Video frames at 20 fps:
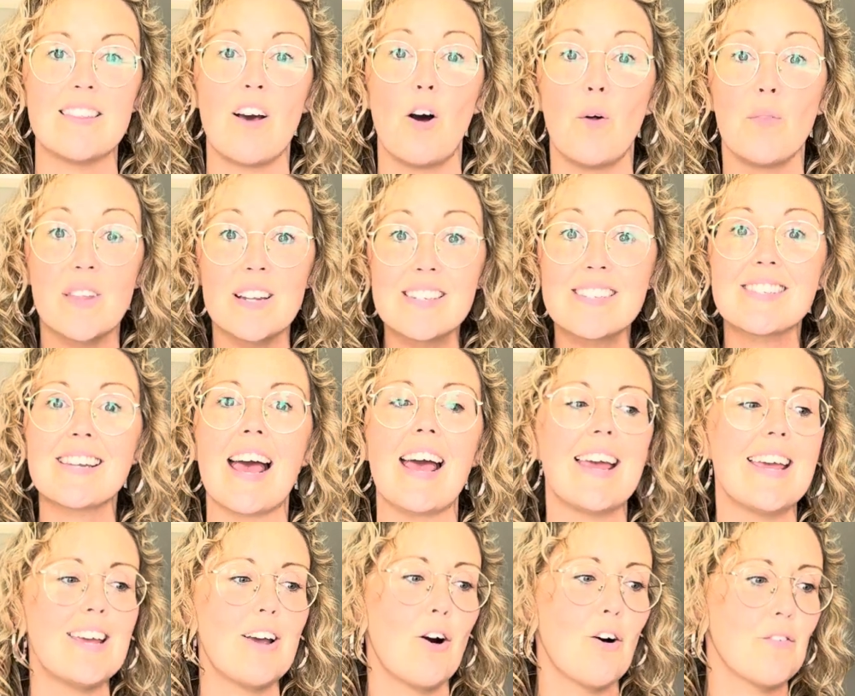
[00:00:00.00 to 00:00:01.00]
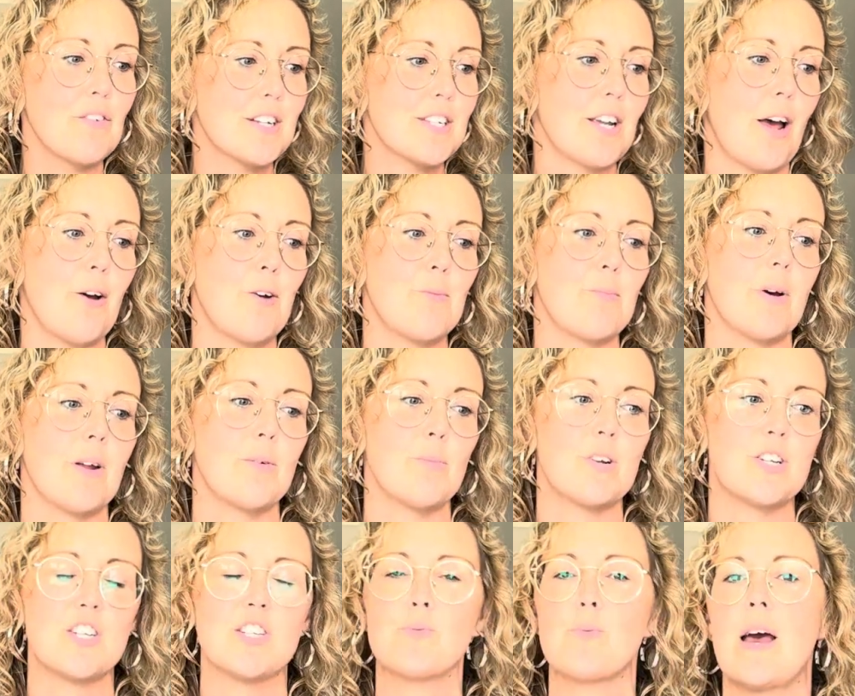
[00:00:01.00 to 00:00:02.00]
that on the Day of Atonement,
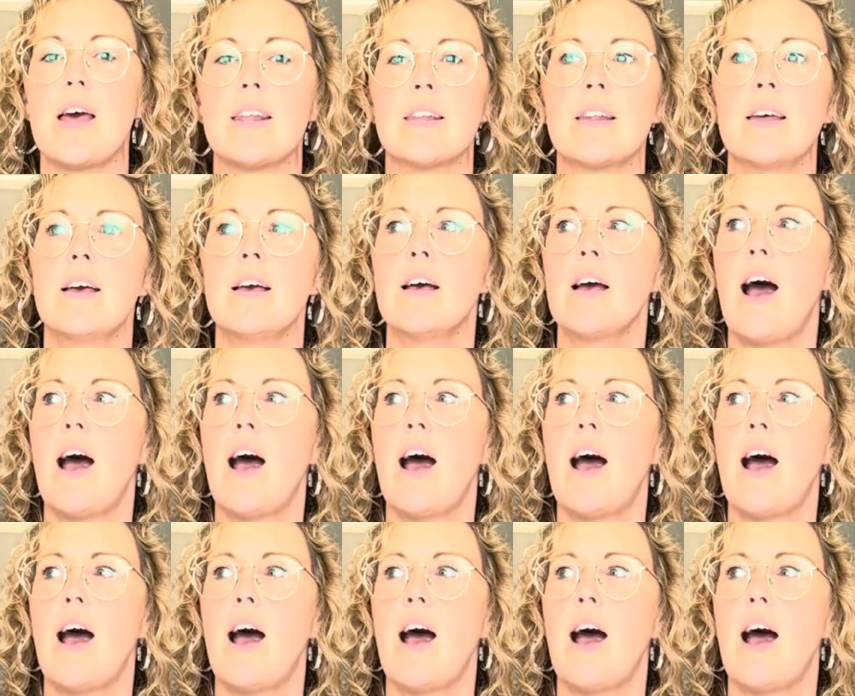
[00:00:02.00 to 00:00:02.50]
which is when